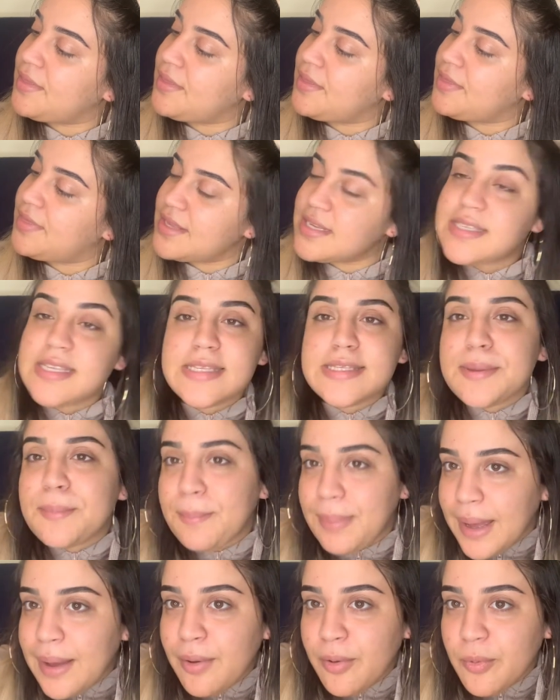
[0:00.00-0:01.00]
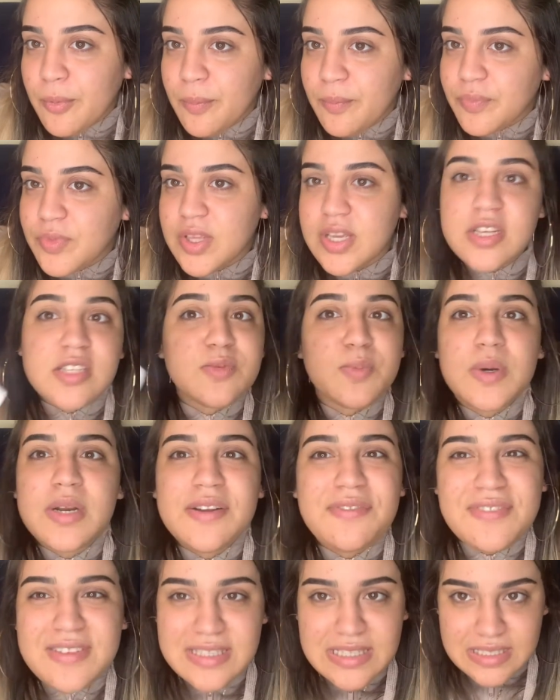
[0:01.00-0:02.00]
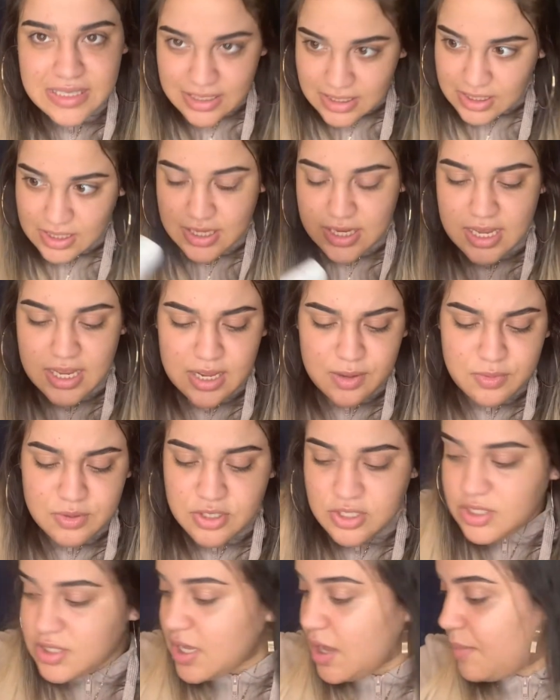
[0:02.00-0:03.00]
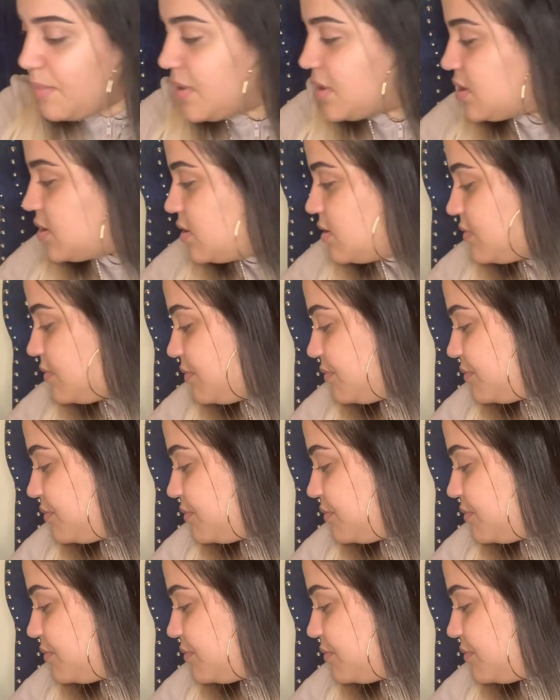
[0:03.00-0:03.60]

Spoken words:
this is about, because what if it's good? And it was just how much?